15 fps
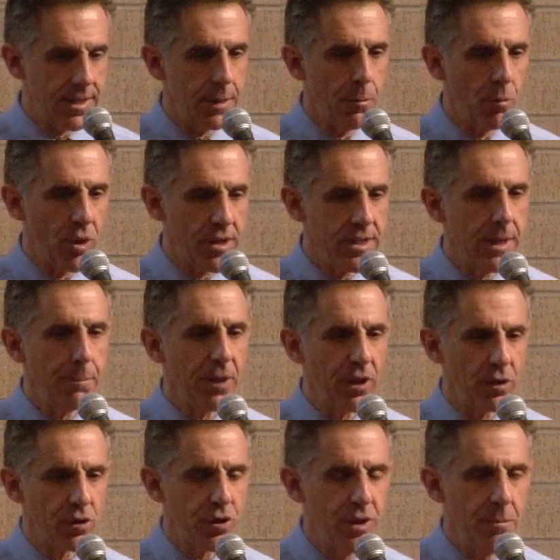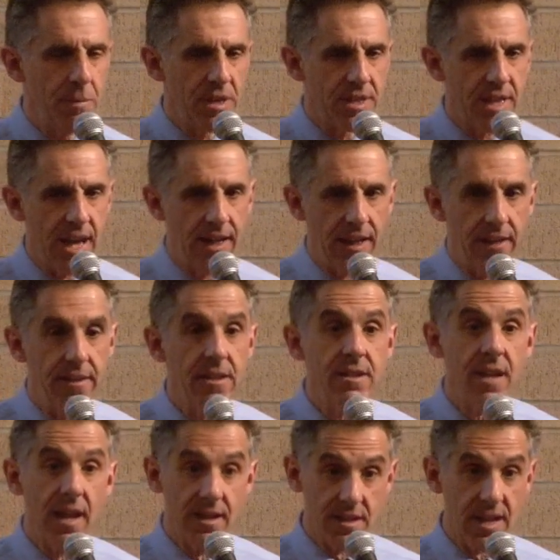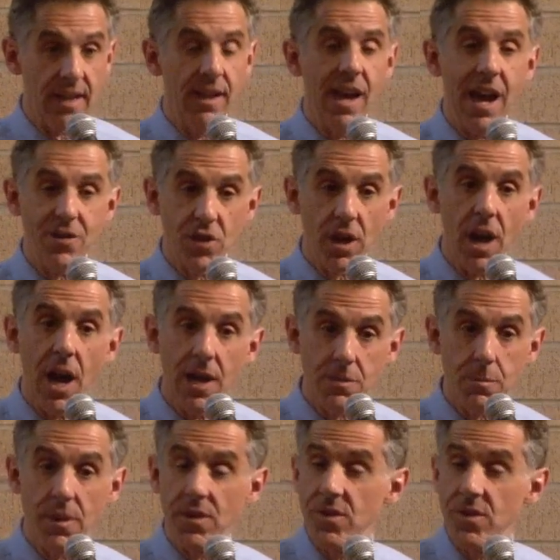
more typical treatment setting, in this case, psychiatric hospital.